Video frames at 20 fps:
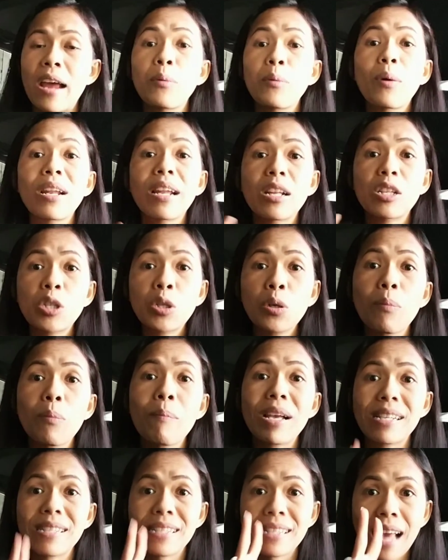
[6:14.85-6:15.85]
And when I took
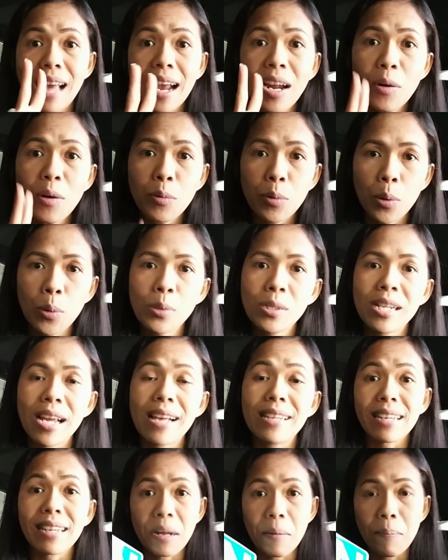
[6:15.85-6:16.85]
my second road
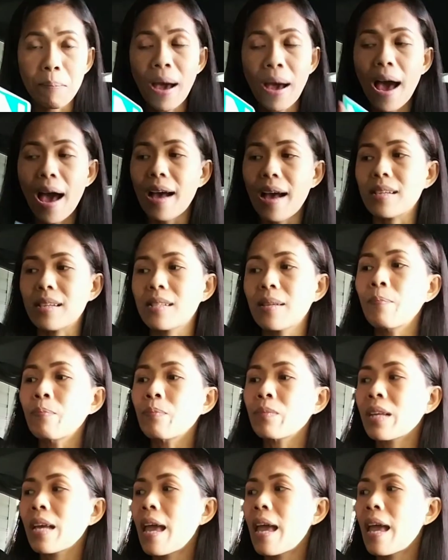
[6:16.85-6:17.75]
test and I passed,